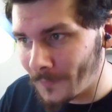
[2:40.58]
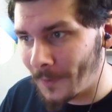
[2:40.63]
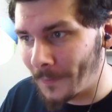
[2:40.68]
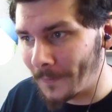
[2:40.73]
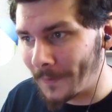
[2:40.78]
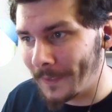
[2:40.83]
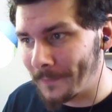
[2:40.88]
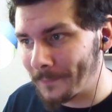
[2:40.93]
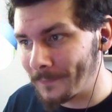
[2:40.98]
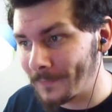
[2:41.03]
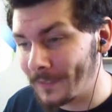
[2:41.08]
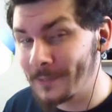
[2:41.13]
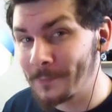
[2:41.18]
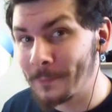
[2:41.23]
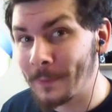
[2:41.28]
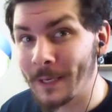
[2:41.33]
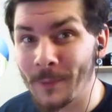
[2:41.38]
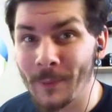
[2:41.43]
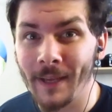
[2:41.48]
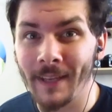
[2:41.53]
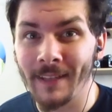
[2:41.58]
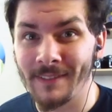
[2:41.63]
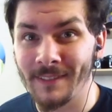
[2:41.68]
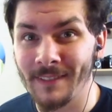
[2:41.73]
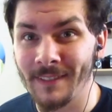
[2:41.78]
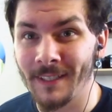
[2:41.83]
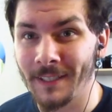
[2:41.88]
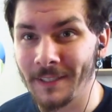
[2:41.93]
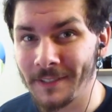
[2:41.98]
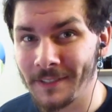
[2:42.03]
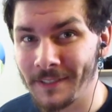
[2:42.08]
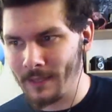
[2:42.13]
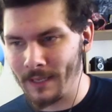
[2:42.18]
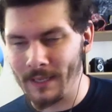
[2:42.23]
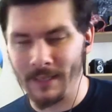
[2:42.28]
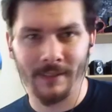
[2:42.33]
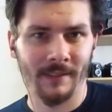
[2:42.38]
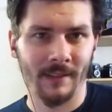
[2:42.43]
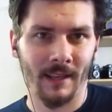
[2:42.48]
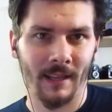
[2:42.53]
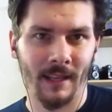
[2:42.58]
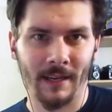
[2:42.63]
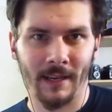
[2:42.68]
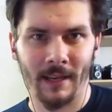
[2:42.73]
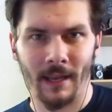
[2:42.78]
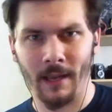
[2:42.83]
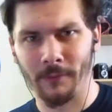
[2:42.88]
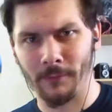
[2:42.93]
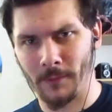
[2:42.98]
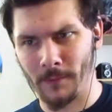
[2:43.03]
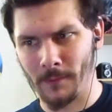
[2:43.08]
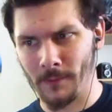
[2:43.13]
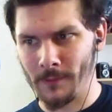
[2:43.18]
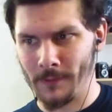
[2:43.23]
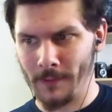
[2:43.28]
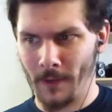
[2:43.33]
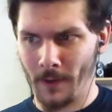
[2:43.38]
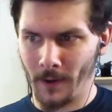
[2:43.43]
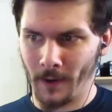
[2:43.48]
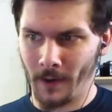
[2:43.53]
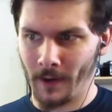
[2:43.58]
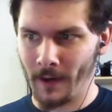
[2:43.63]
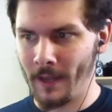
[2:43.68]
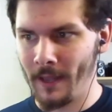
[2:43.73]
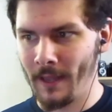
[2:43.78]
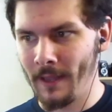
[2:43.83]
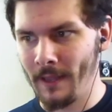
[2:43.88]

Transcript: Okay, it's, by the way, it's in Dutch. They say like, after the star,